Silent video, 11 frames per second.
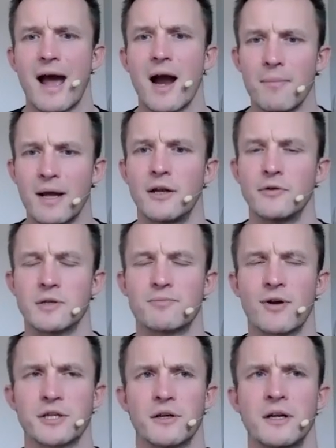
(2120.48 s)
there, but it loses
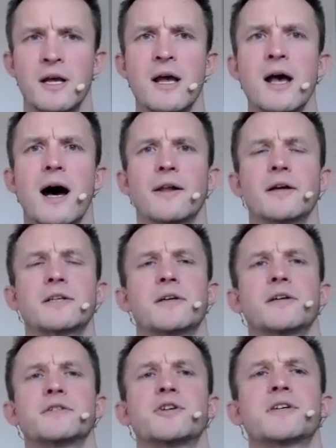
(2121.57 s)
pressure. And I
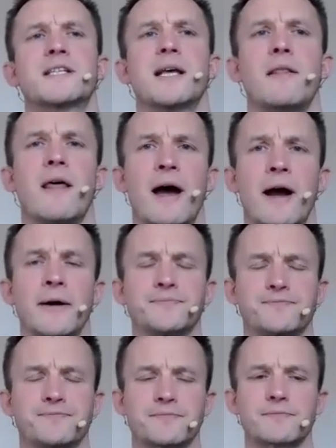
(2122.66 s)
sometimes just sit there
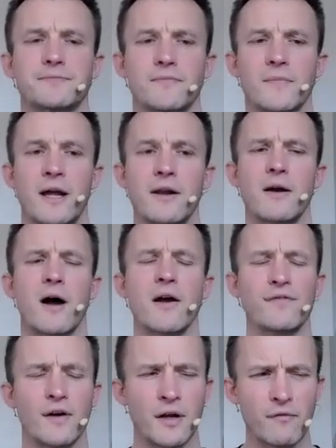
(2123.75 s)
and I
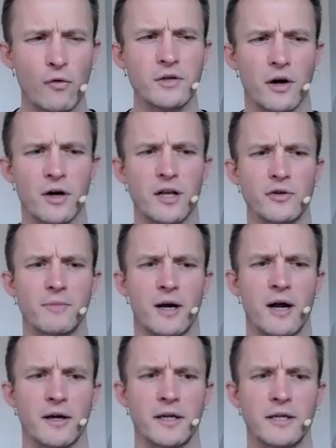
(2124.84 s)
find I've always got to close my
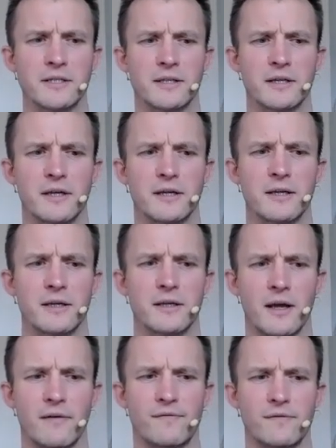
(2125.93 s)
eyes
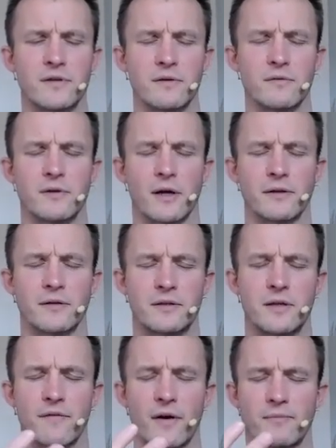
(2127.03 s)

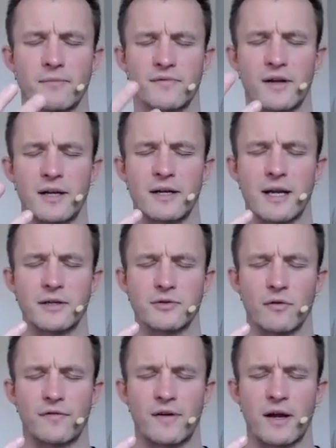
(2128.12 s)
if I'm feeling any
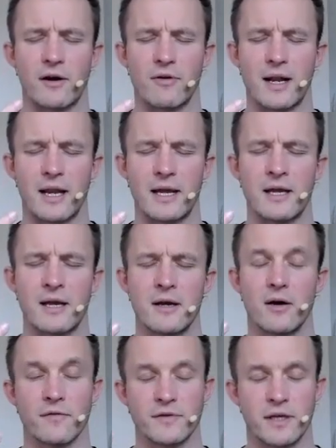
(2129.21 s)
sort of fear, really.
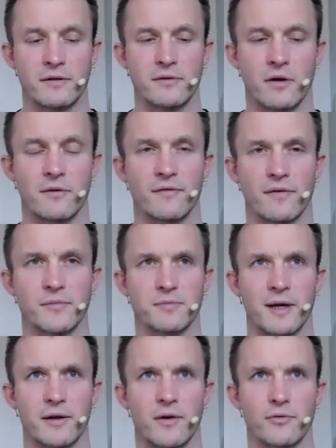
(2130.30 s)
Obviously, not if I'm just
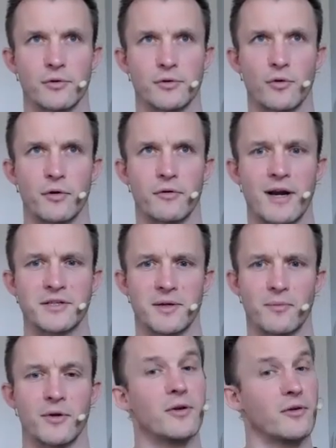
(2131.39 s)
about to go through a door and arrest
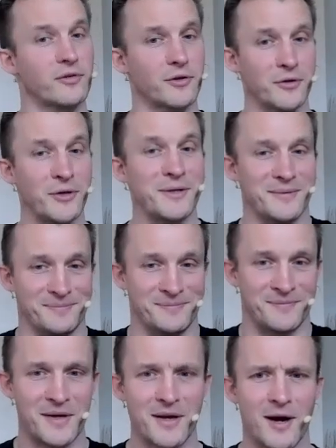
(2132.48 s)
someone, not so good.
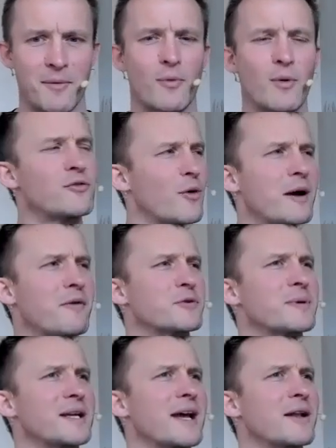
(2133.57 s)
I wonder why everyone's
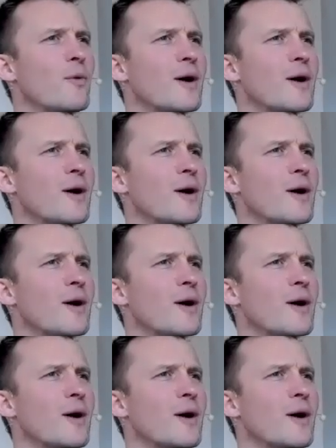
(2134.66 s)
been getting